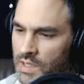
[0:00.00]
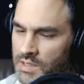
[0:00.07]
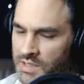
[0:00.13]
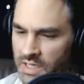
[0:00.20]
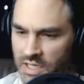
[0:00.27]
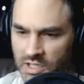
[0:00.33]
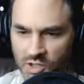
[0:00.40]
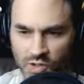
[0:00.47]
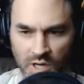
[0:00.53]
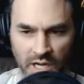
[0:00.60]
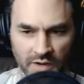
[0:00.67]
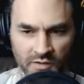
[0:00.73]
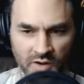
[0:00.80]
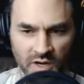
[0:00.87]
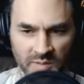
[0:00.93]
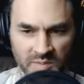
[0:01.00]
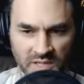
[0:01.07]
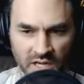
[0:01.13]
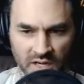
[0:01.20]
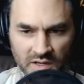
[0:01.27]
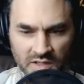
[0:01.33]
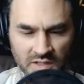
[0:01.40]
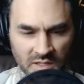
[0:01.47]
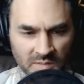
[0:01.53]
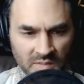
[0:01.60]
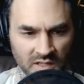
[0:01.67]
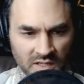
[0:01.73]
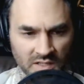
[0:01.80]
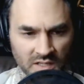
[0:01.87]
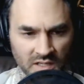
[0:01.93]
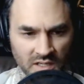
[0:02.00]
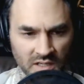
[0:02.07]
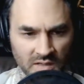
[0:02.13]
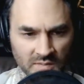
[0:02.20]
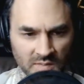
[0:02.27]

like a driver update or something that you need?